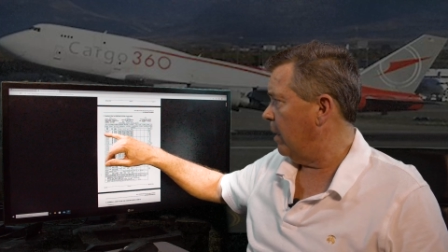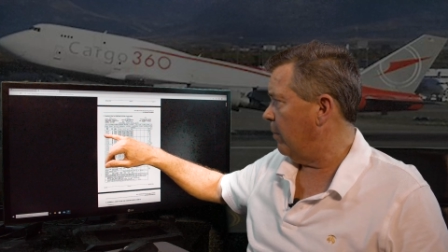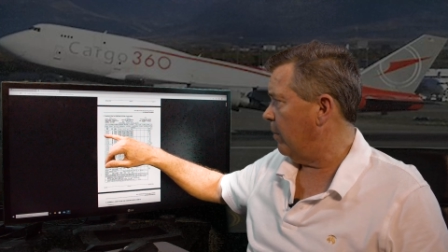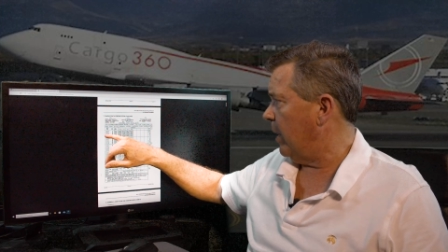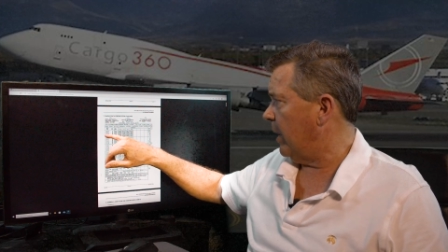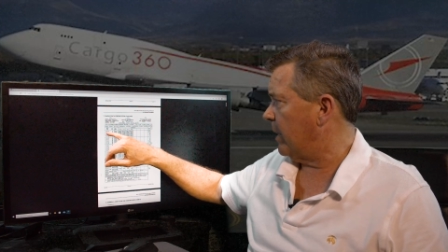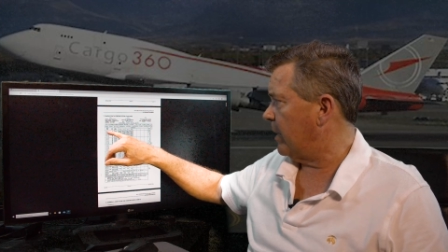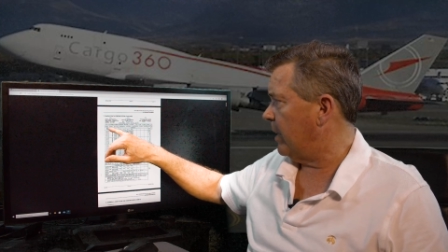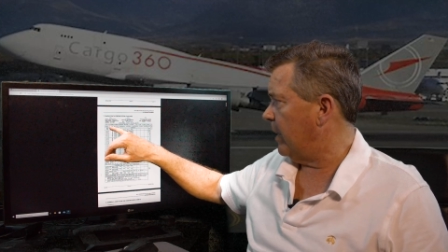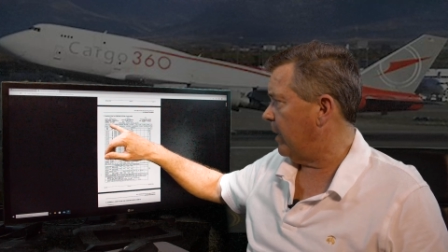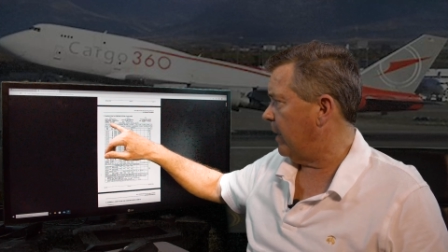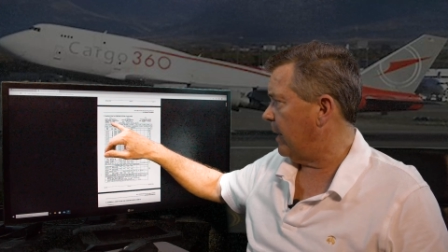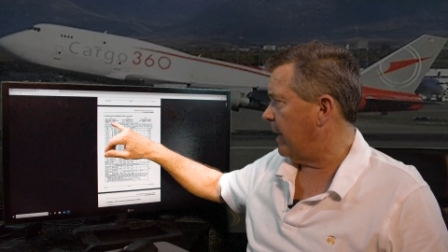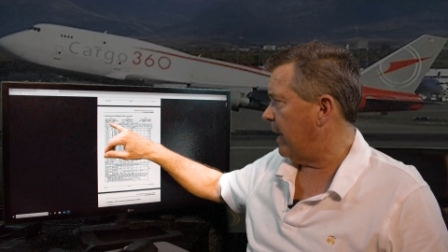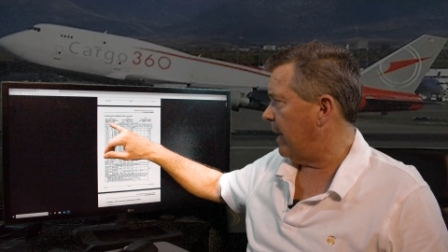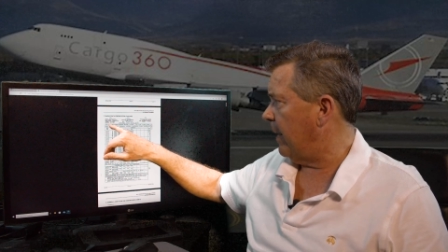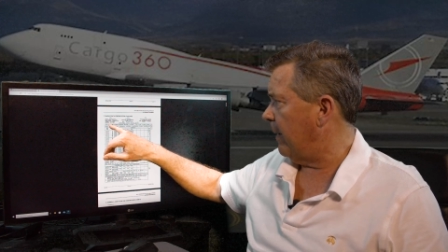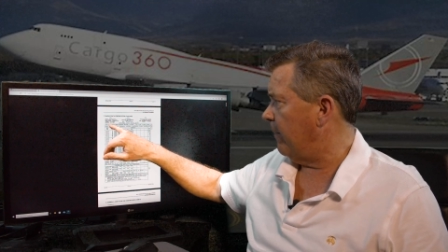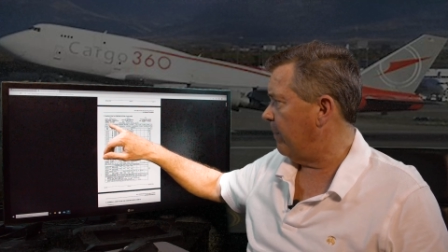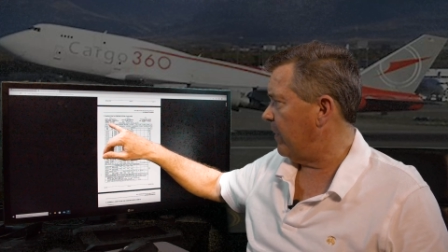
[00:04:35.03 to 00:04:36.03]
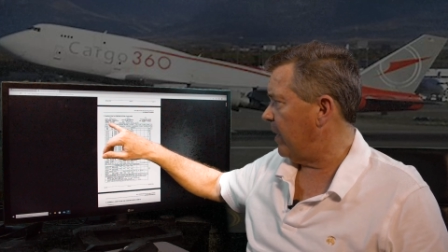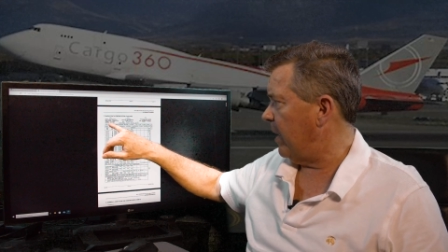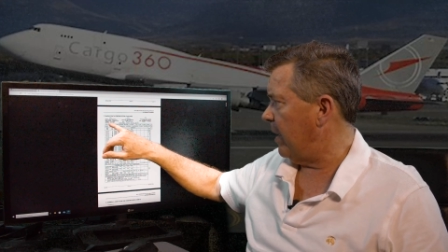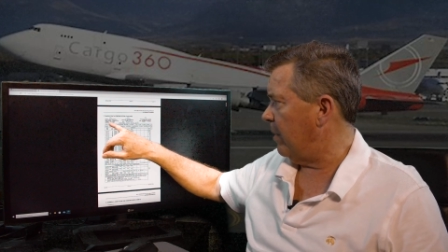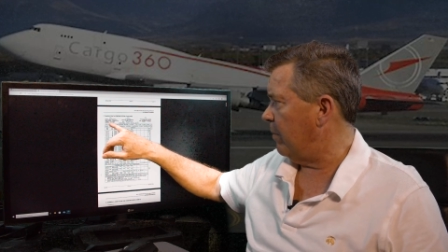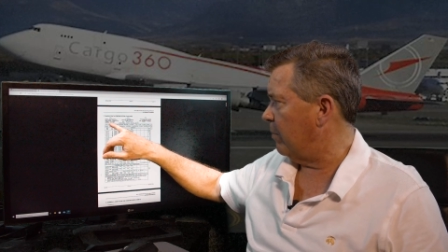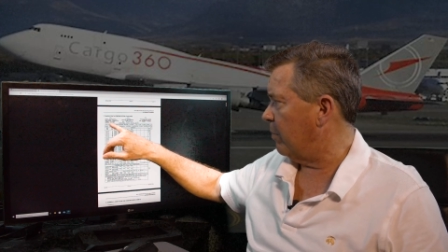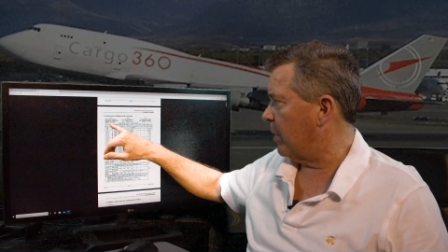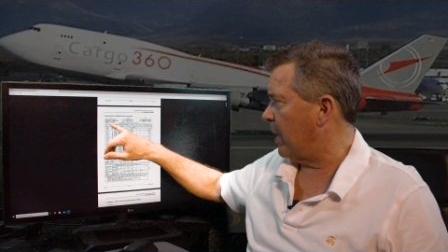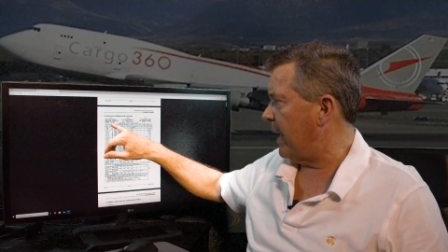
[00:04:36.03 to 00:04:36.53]
But uh, yeah,
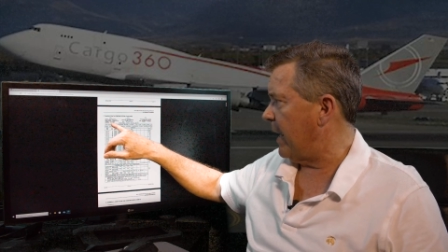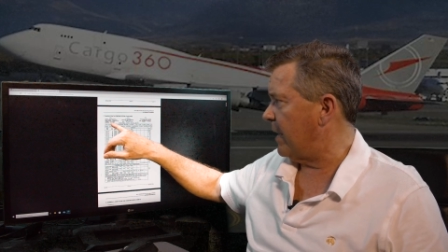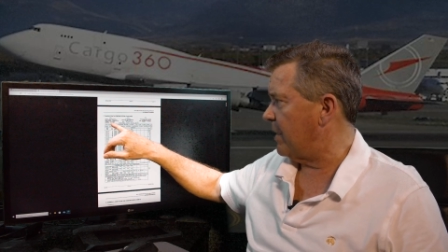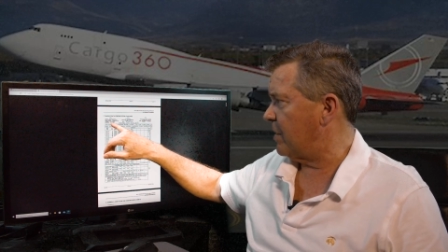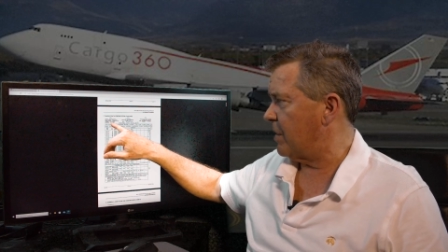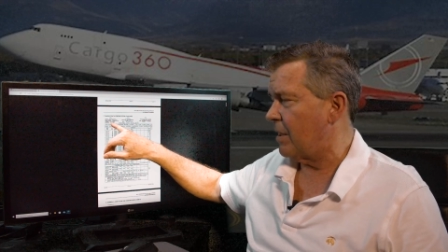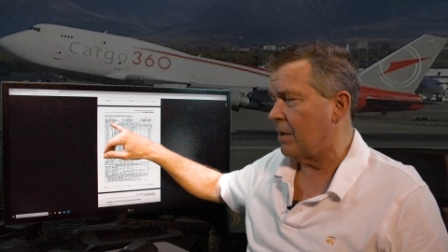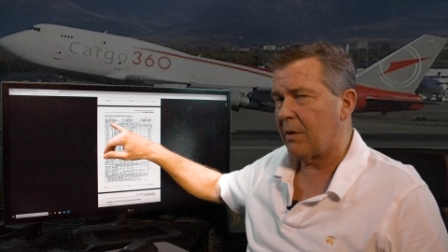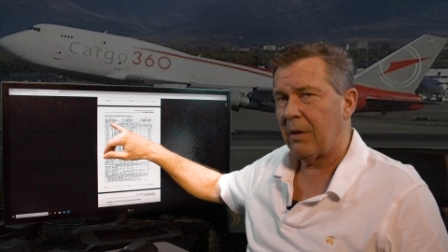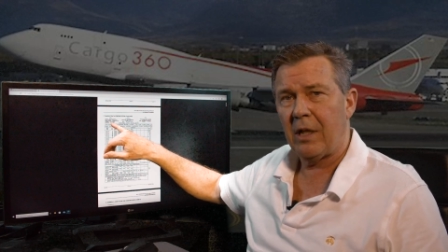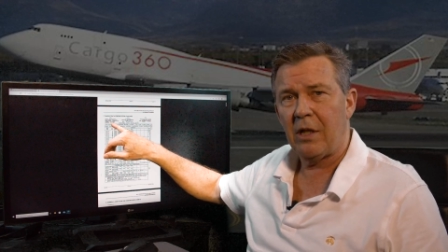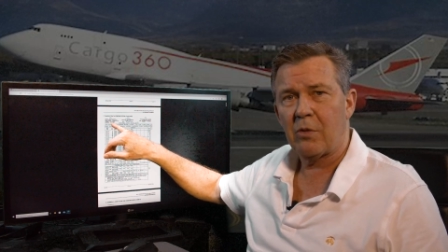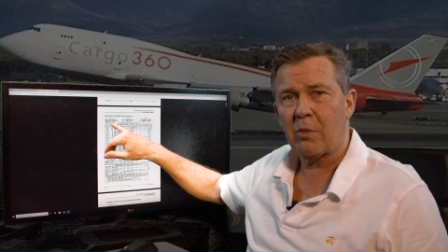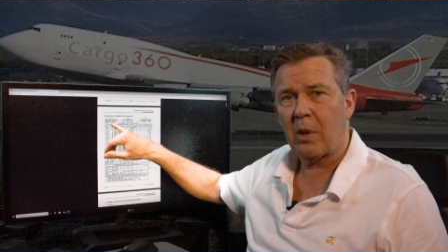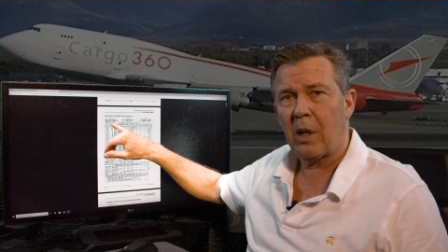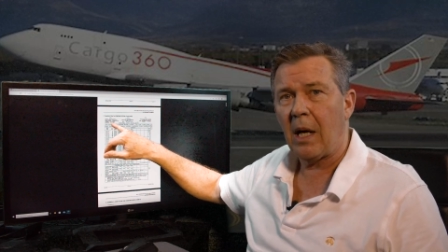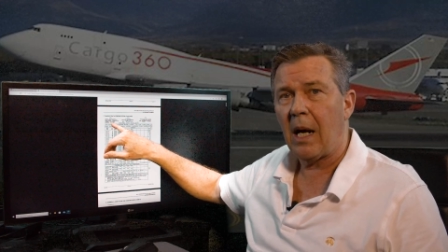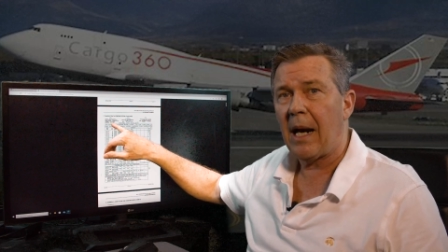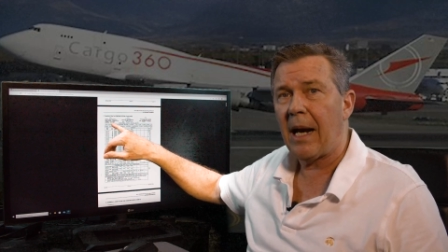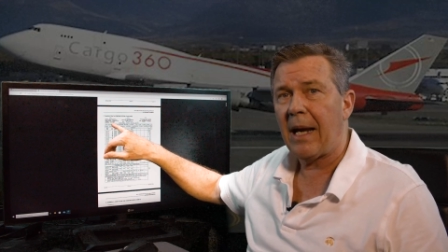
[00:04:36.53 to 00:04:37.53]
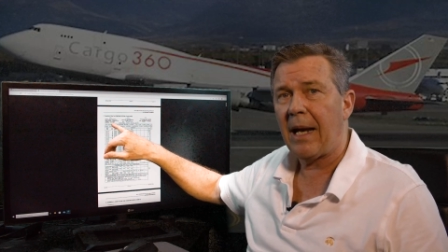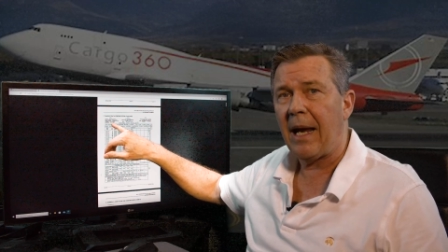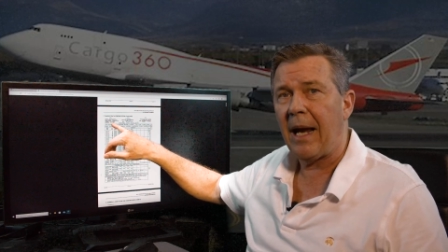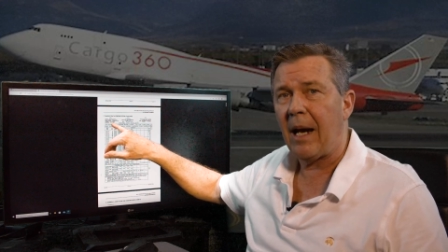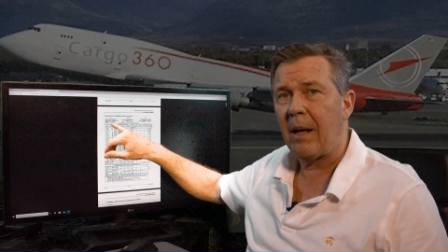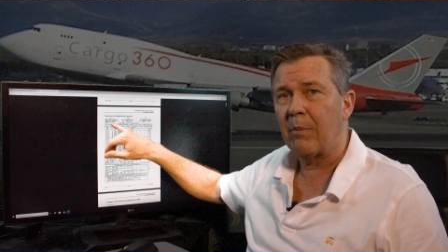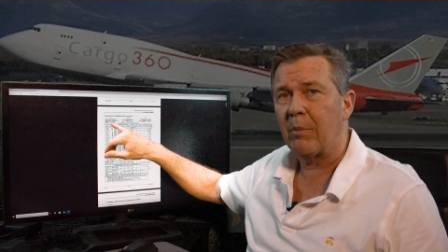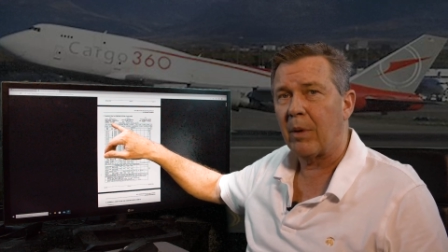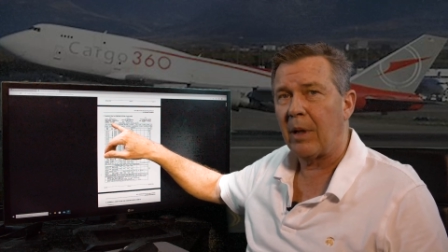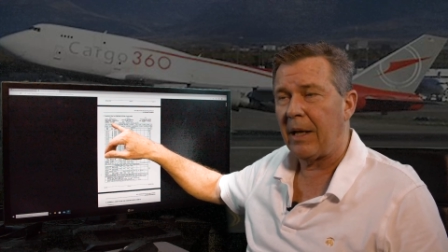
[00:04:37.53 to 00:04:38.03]
and brakes. These were high
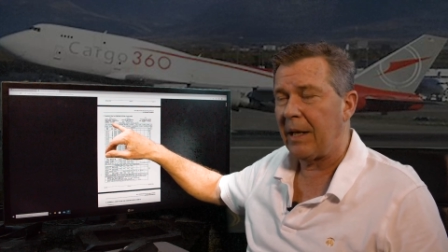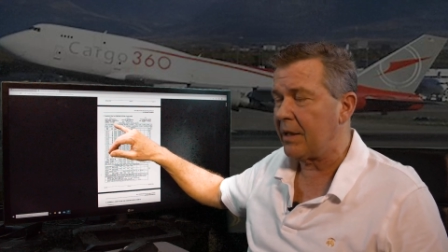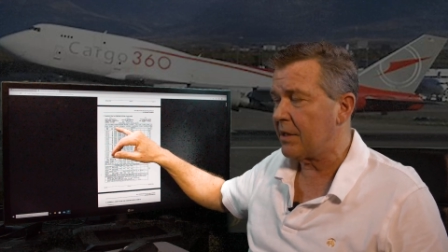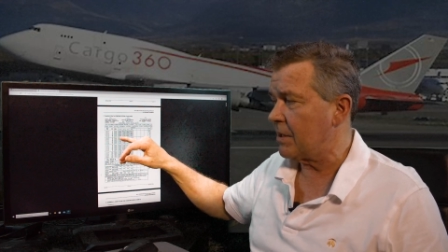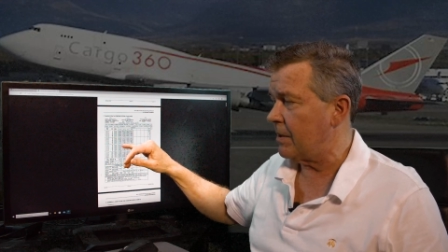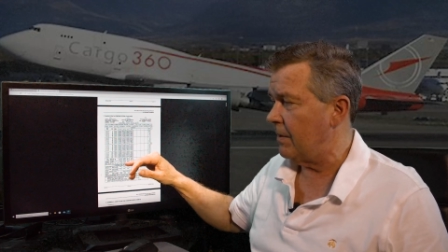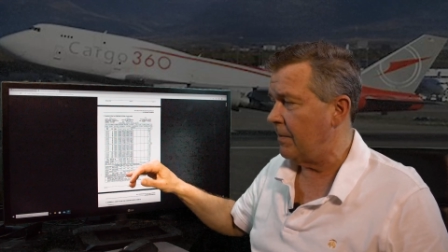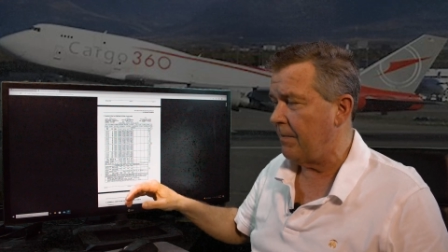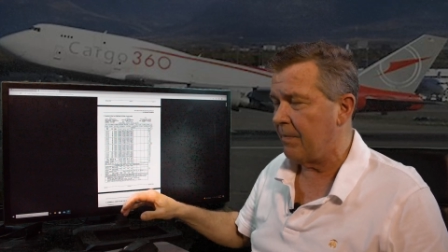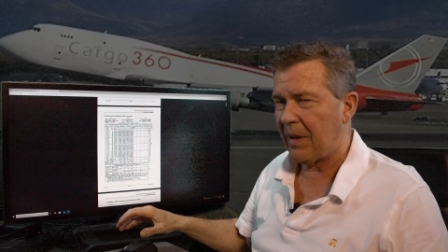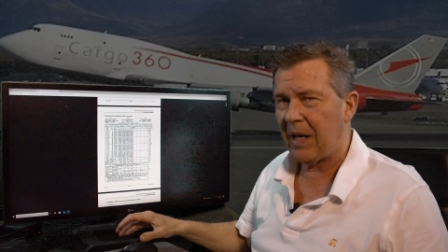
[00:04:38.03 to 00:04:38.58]
cap brakes.